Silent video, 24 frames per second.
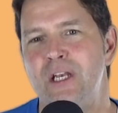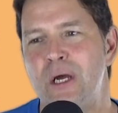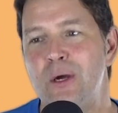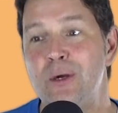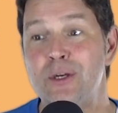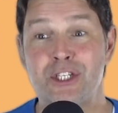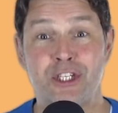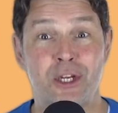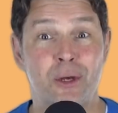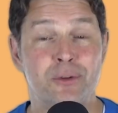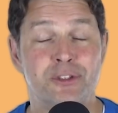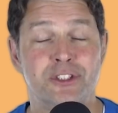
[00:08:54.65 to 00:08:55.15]

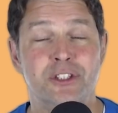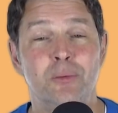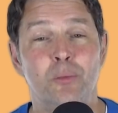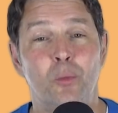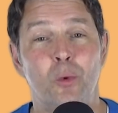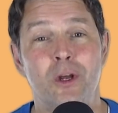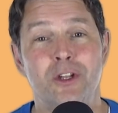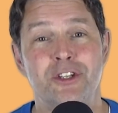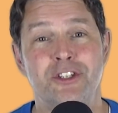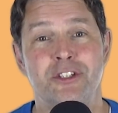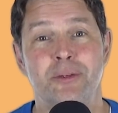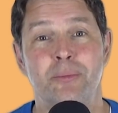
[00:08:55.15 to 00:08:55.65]
Show
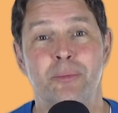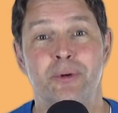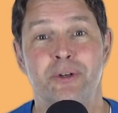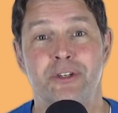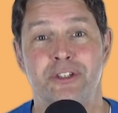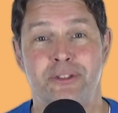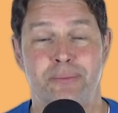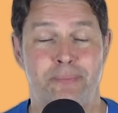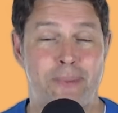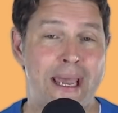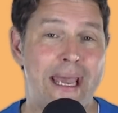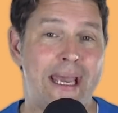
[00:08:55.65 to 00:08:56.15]
someone some
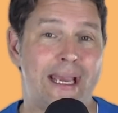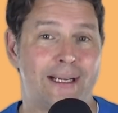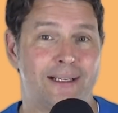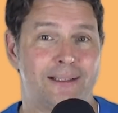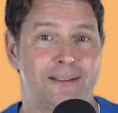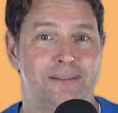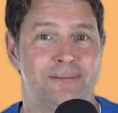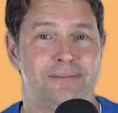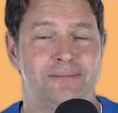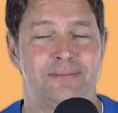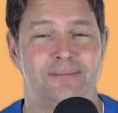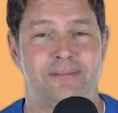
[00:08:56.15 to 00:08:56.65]
respect.
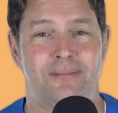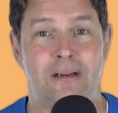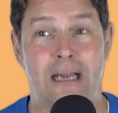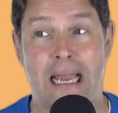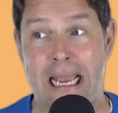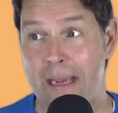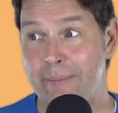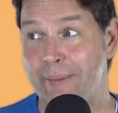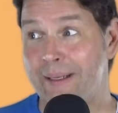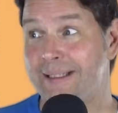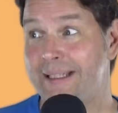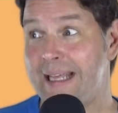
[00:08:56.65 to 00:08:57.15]

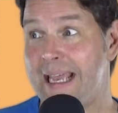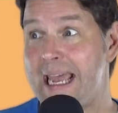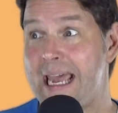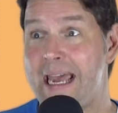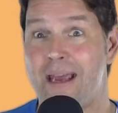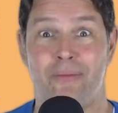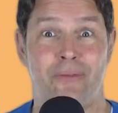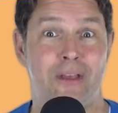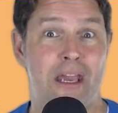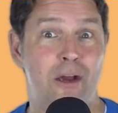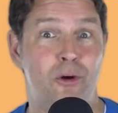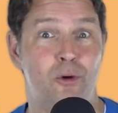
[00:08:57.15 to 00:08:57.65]
How about
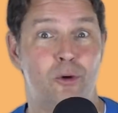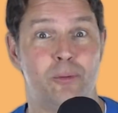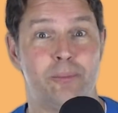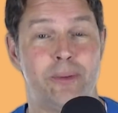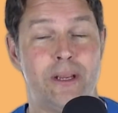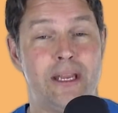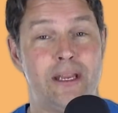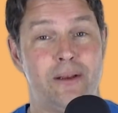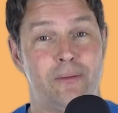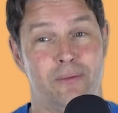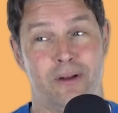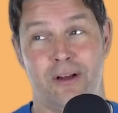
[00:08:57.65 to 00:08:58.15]
that? That would
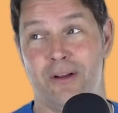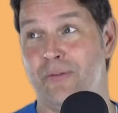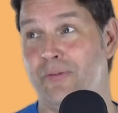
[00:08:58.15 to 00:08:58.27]
be